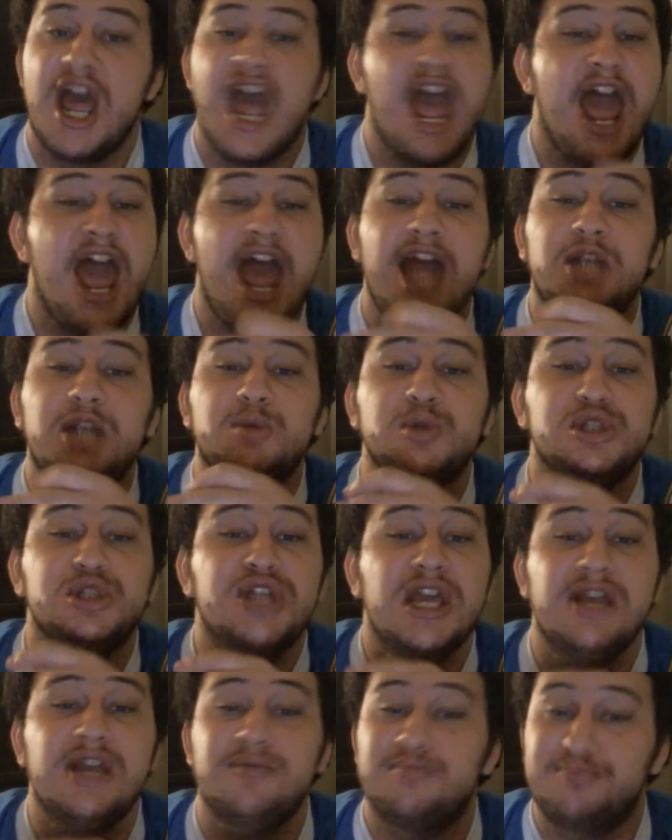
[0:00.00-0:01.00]
Edge was
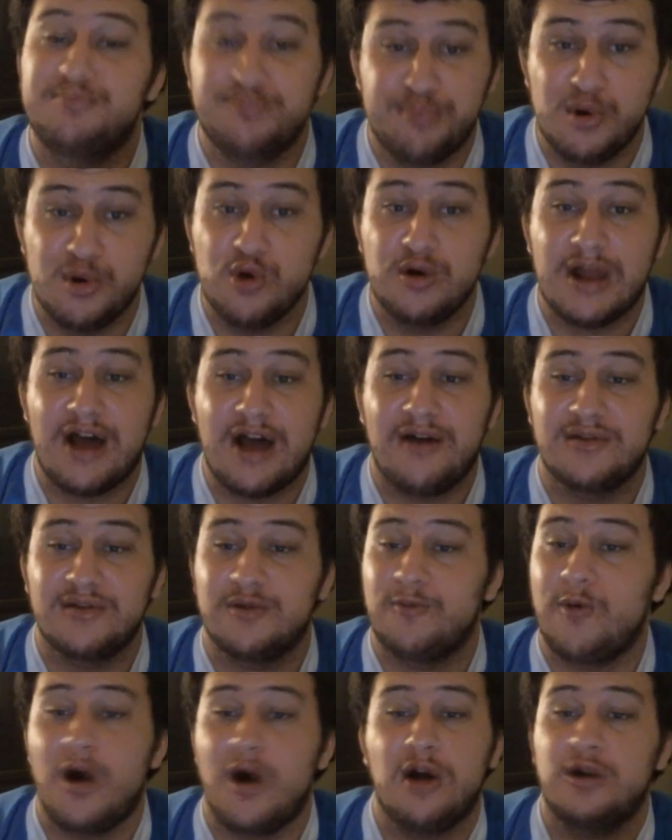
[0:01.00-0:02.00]
getting booed out of the
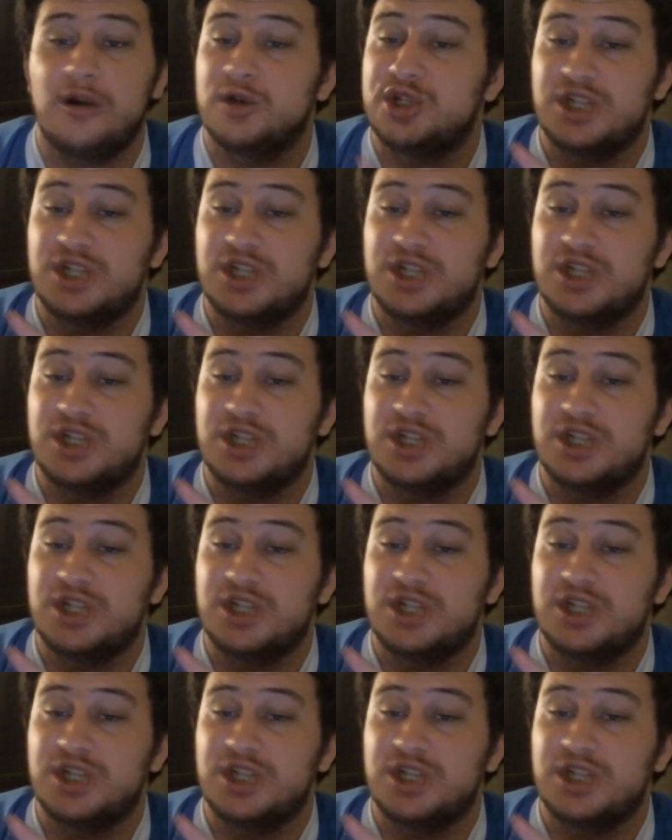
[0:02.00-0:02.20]
water.